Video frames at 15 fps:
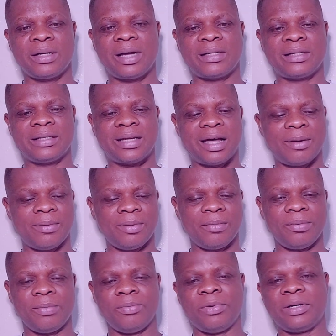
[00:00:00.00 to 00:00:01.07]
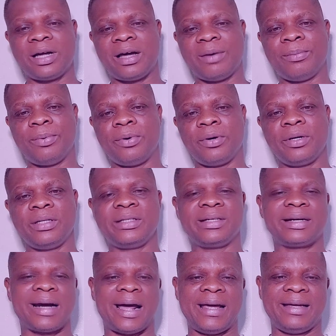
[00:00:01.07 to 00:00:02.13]
That is like Burnaboy is
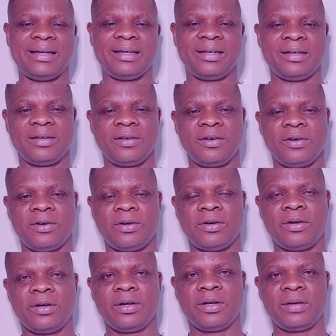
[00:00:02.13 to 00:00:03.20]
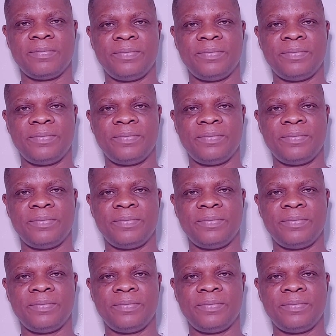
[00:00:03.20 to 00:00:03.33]
crying or